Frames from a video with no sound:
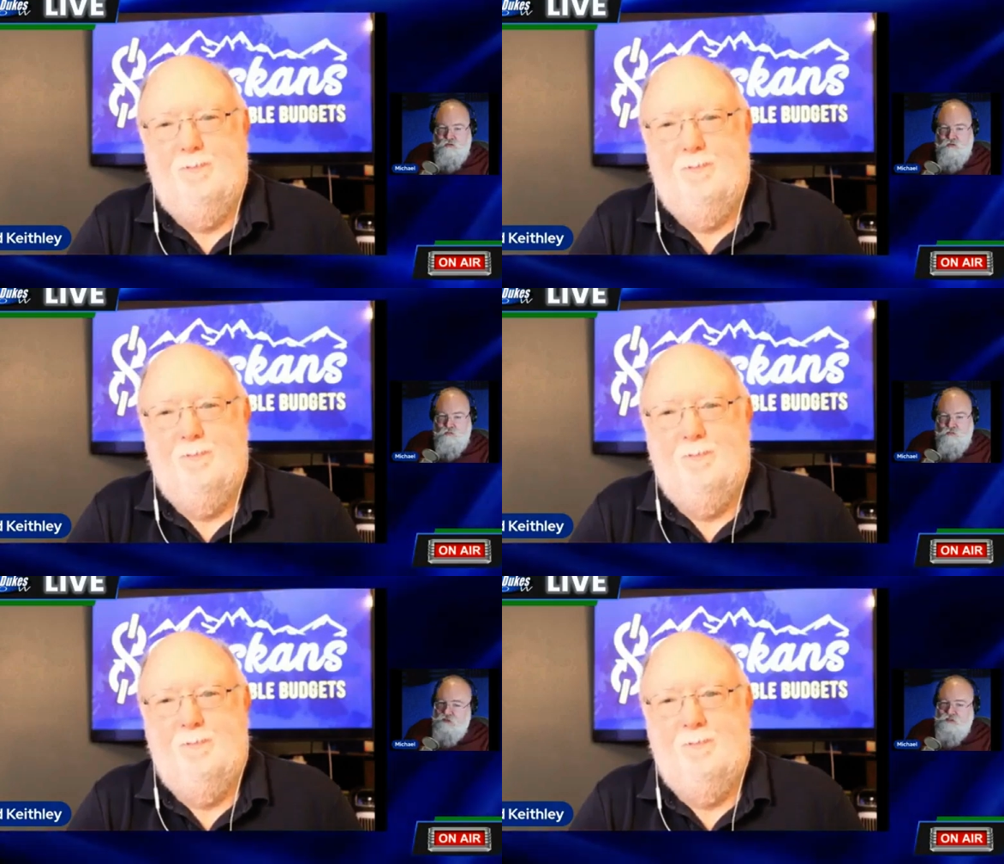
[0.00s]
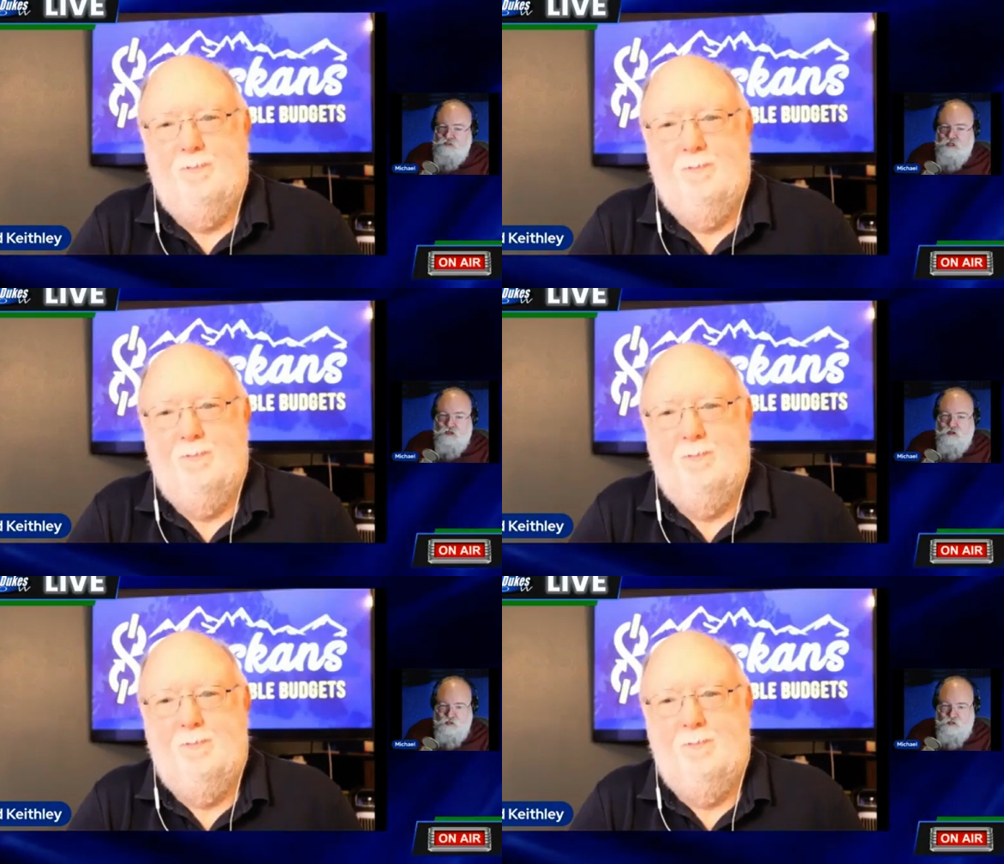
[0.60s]
Speaker 1: whatever. But at
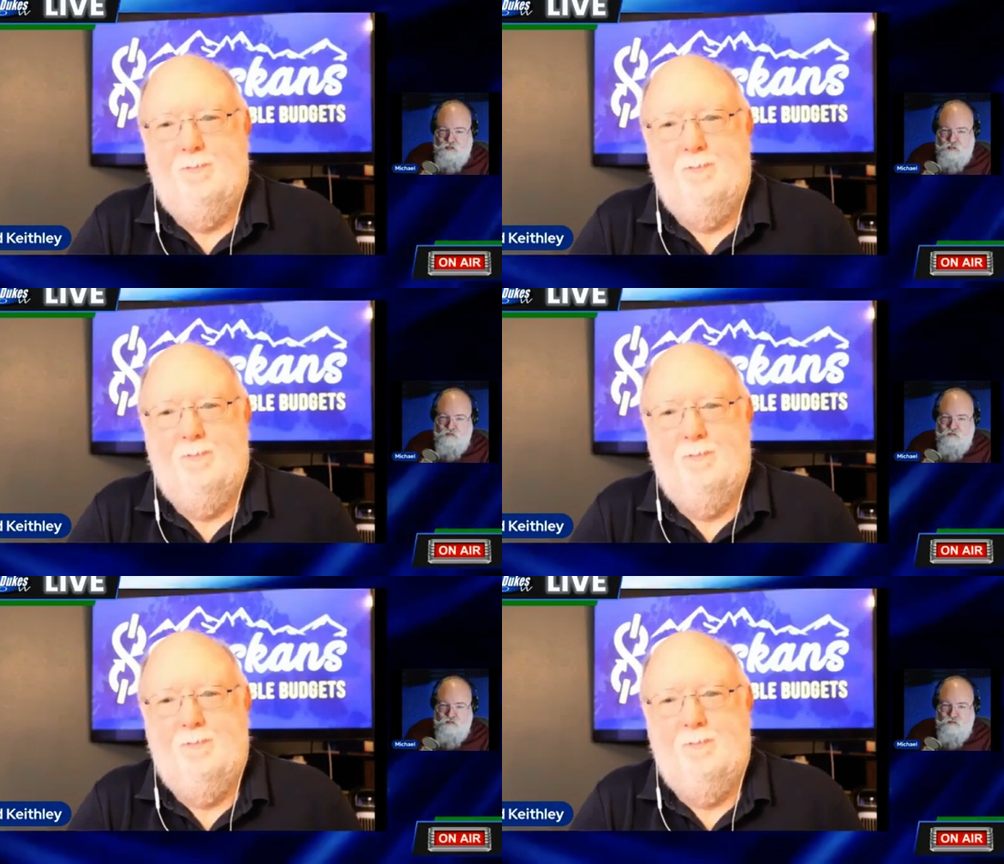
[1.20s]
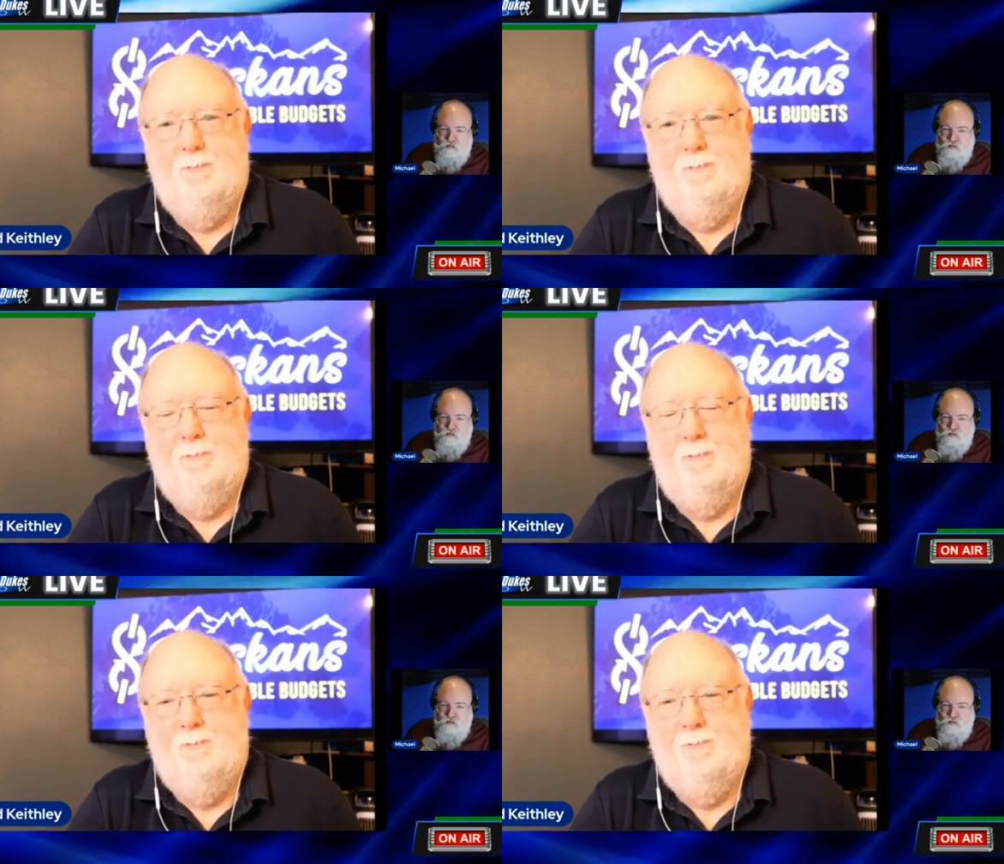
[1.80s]
least I got mine.
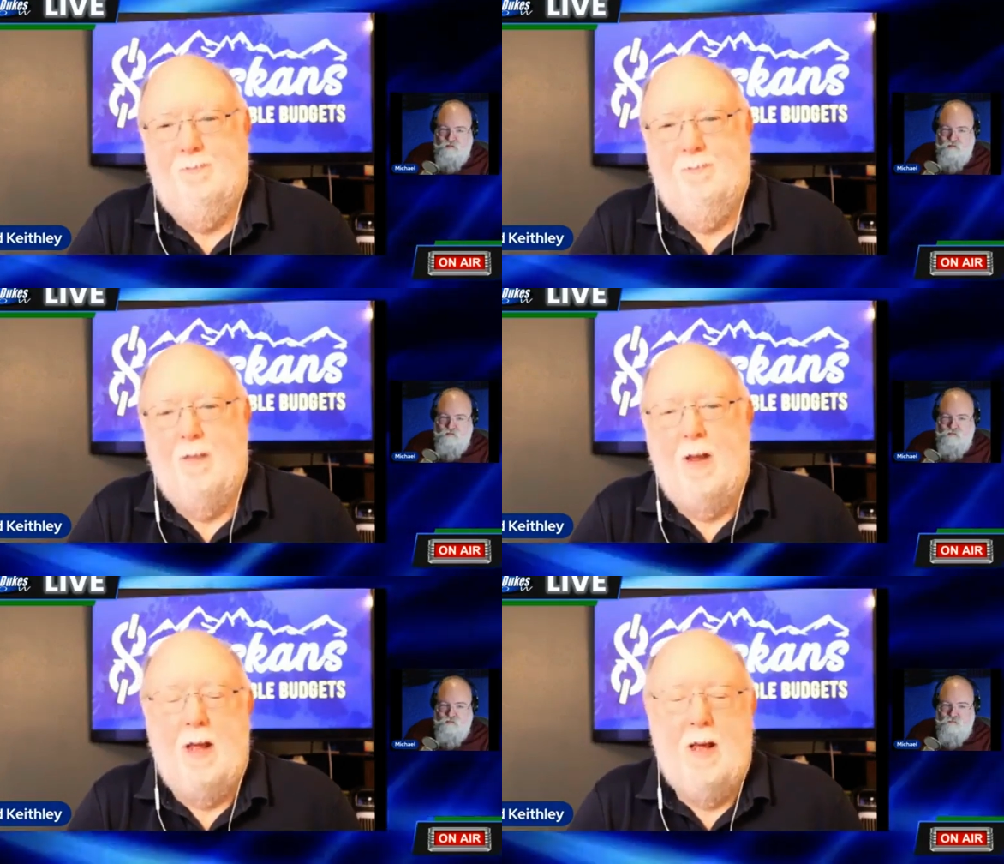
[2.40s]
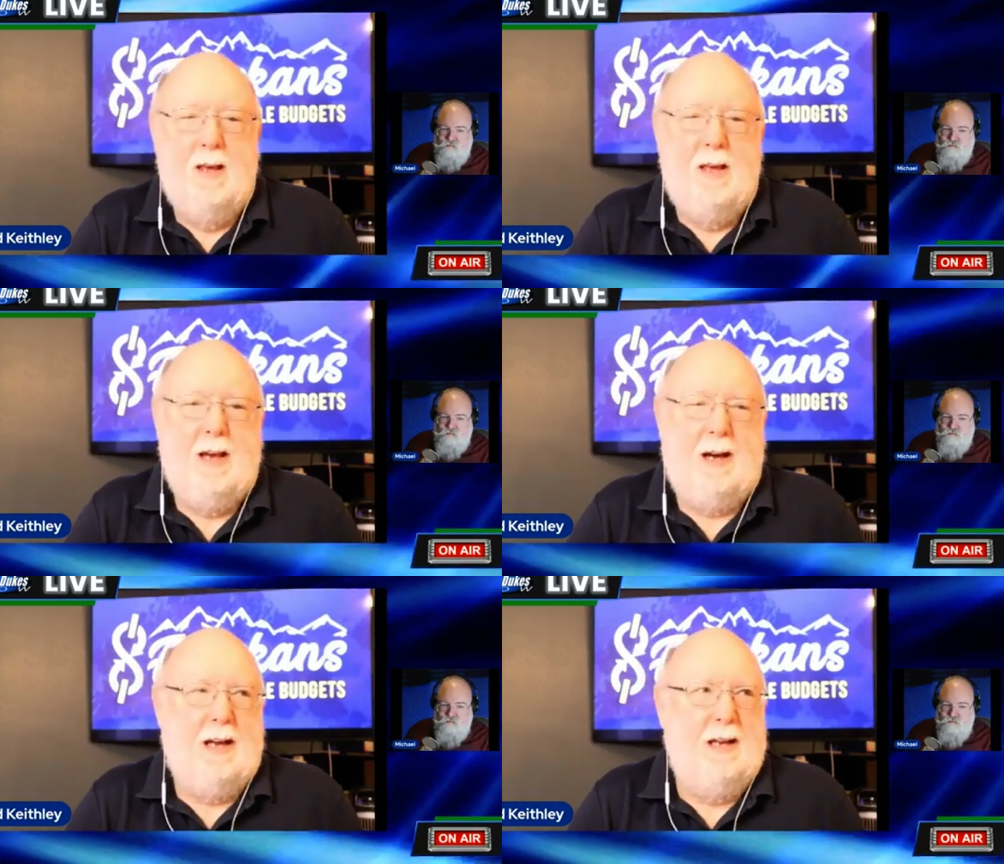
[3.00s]

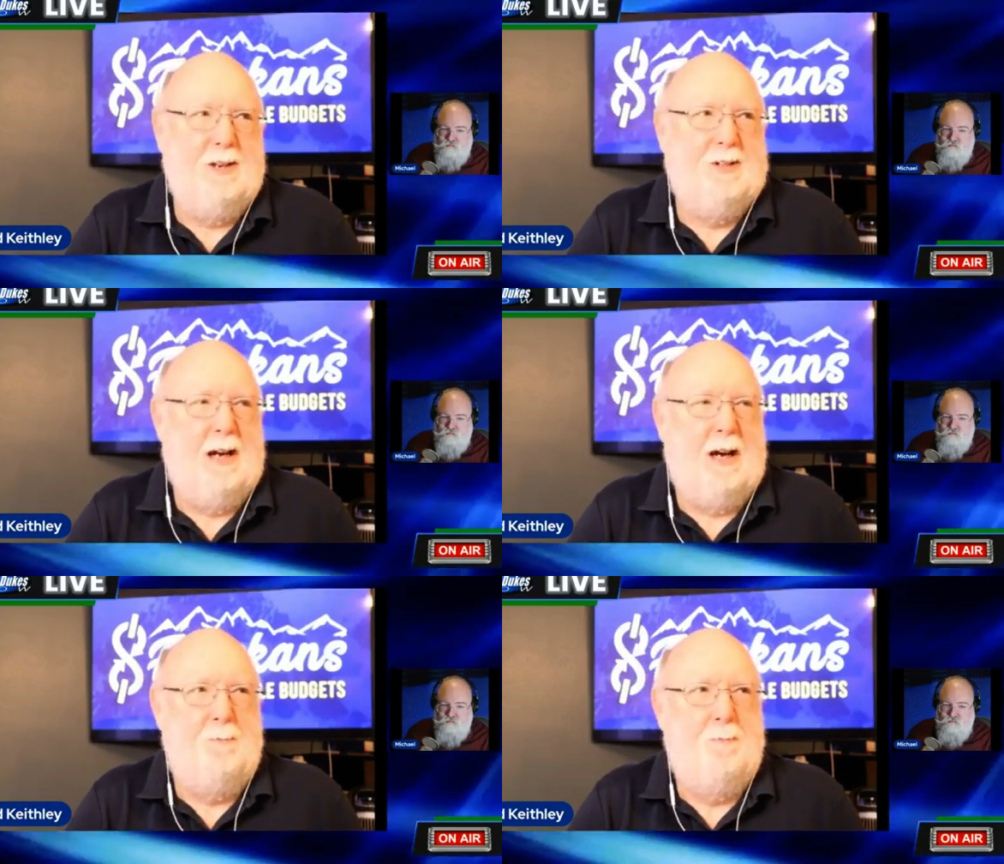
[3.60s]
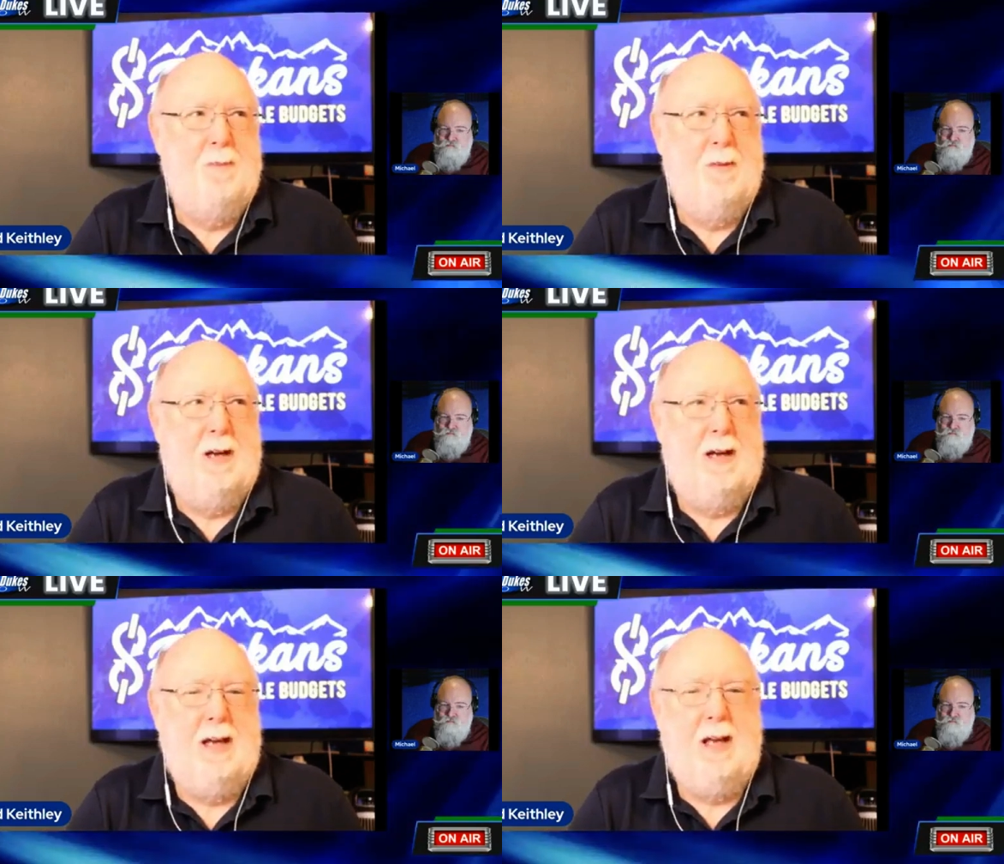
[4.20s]
Speaker 2: Yeah, it's um, uh,
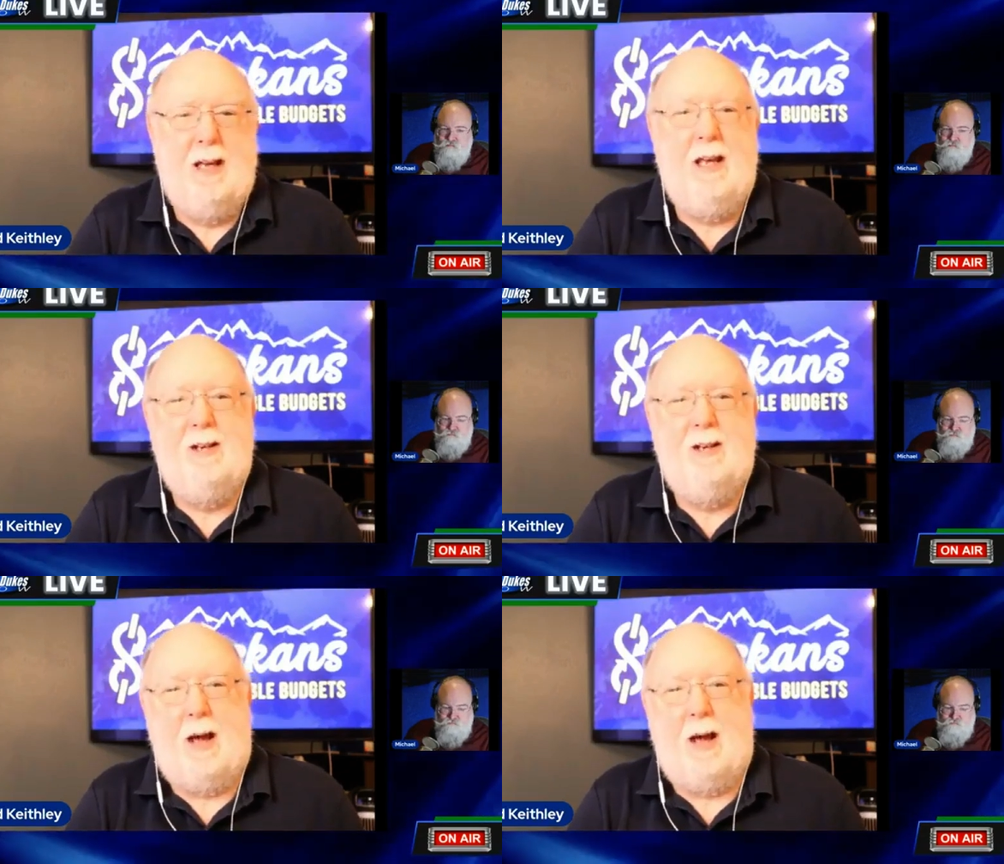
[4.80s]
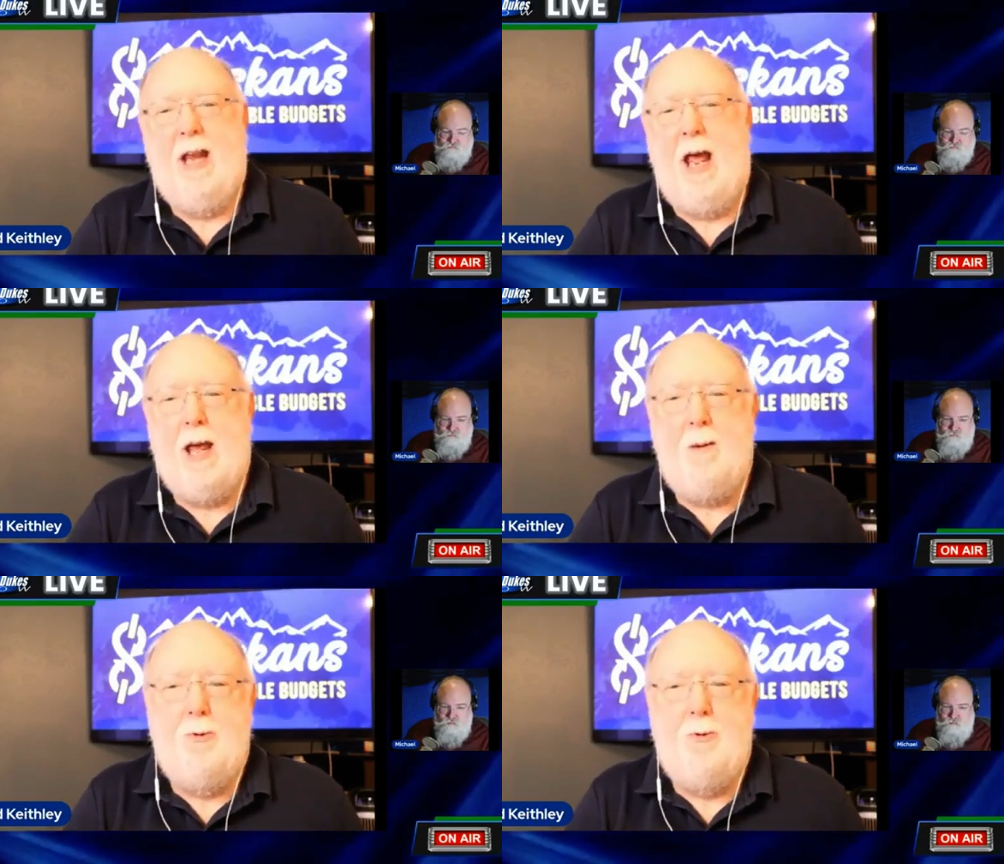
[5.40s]
it, it, I mean,
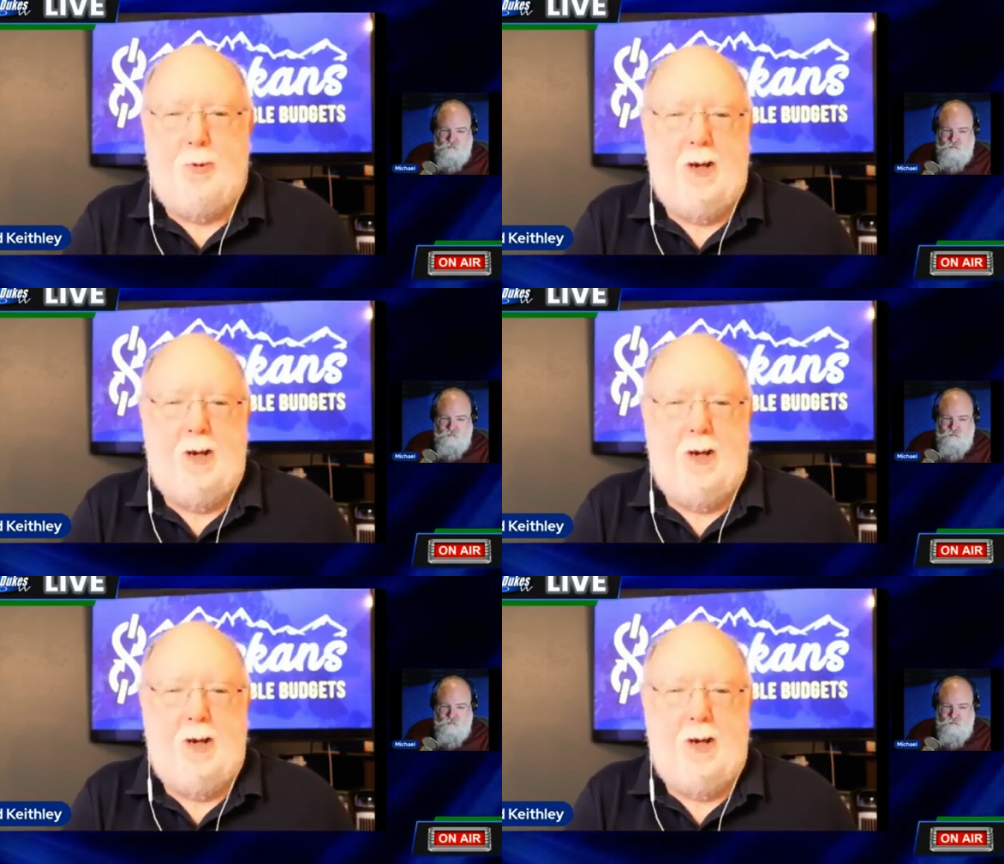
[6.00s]
Hammond really